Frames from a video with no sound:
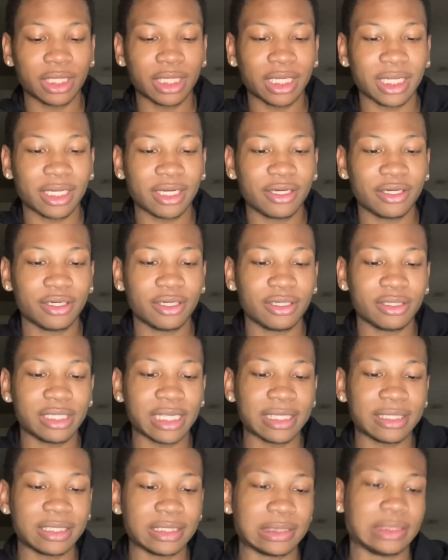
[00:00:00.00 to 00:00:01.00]
I heard
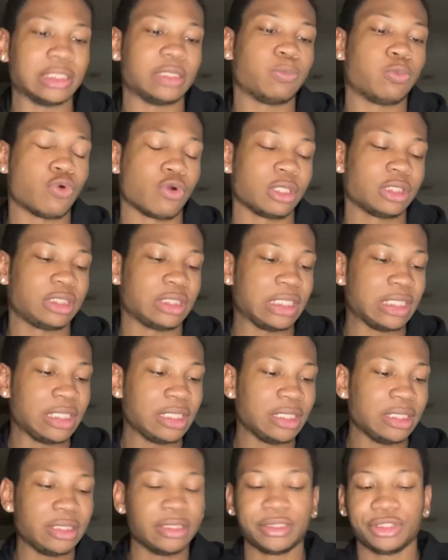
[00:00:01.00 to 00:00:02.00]
that this is
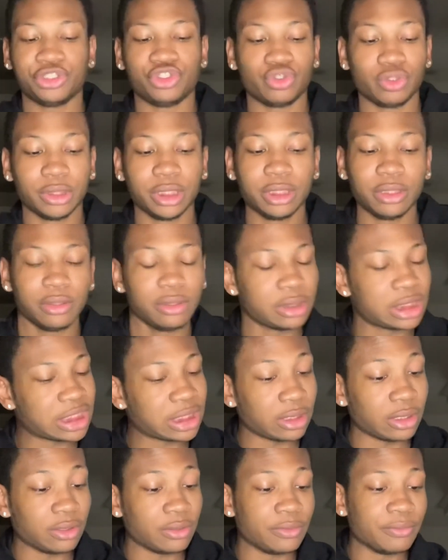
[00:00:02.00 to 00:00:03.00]
Portuguese drill.
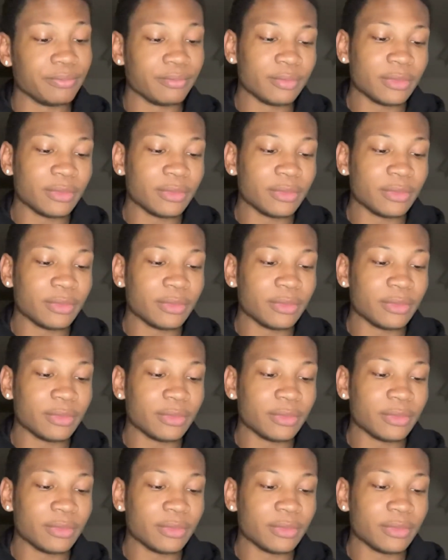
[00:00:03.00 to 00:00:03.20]
So